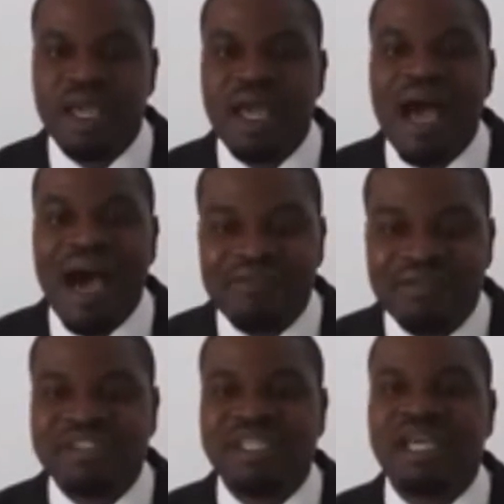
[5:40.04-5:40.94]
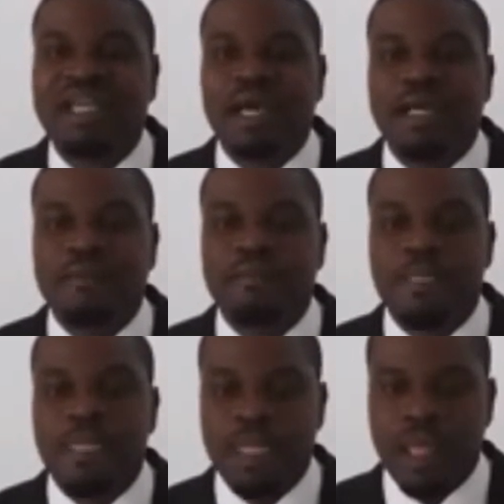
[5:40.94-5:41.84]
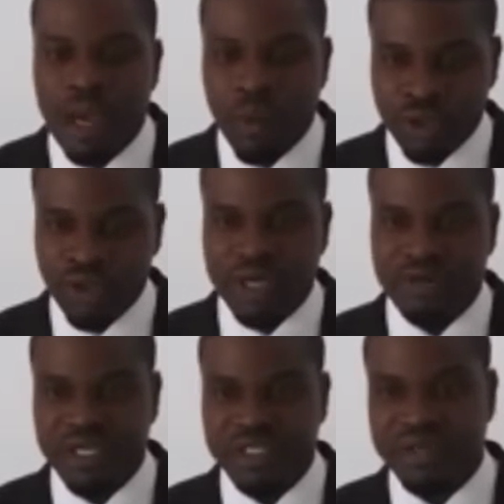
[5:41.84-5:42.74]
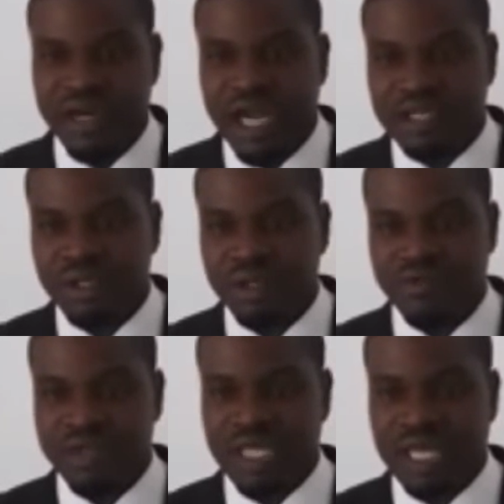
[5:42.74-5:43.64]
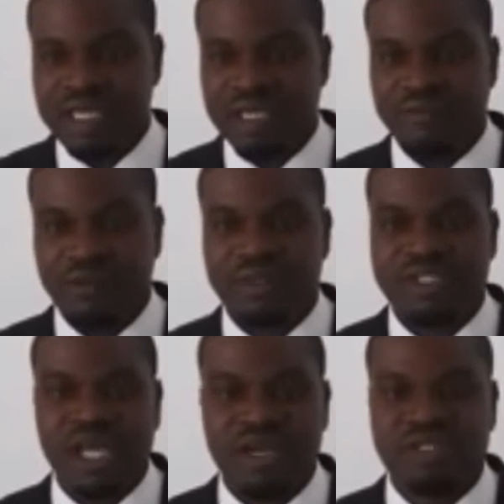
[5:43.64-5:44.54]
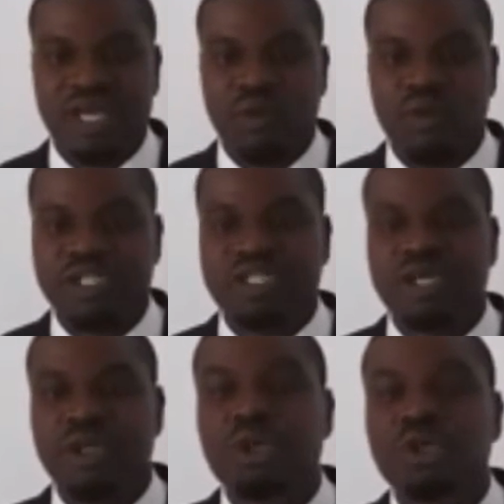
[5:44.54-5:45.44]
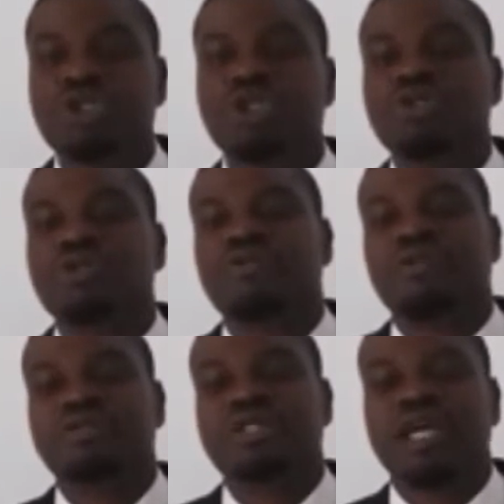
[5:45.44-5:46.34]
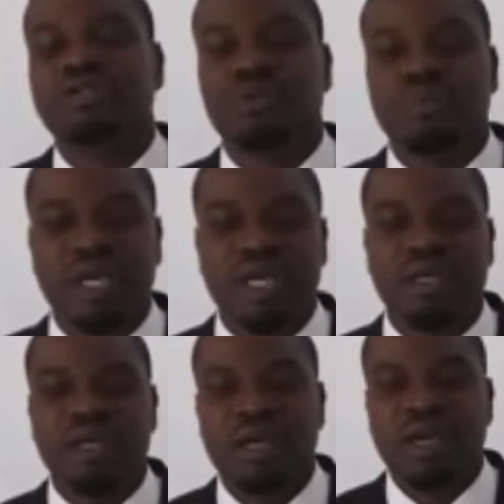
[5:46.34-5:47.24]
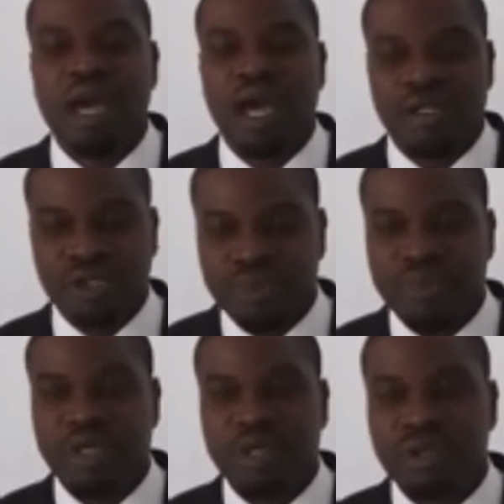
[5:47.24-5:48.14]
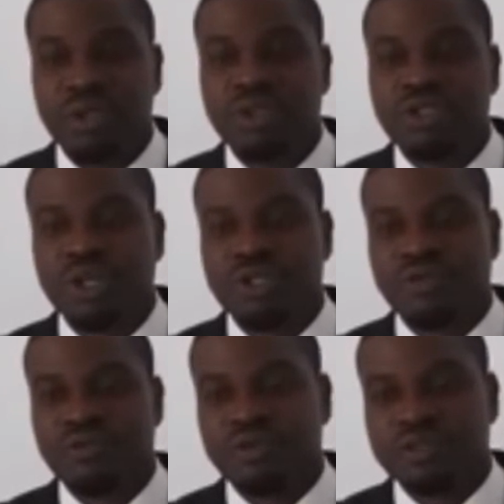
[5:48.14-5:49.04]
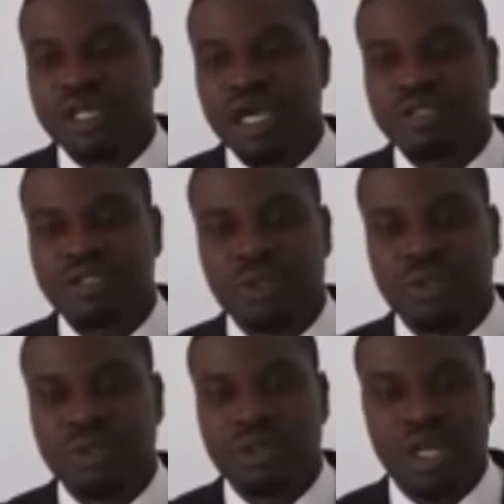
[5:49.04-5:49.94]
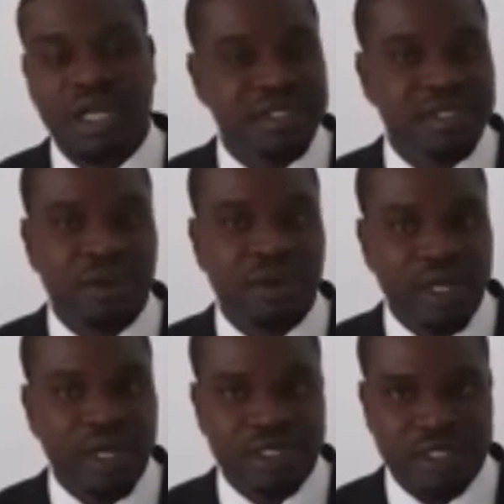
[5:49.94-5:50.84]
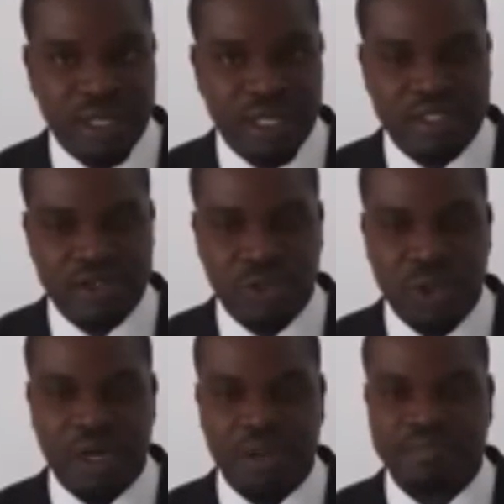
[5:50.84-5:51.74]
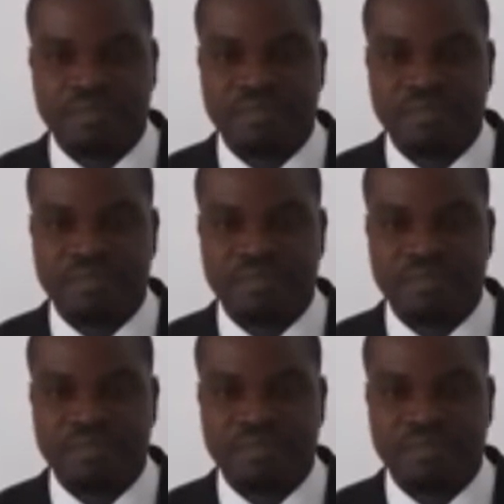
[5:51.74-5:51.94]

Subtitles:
Having said that, I want to address the reaction of the delegate from the South, which is a huge source of concern to me and should be a huge source of concern to other Nigerians as well.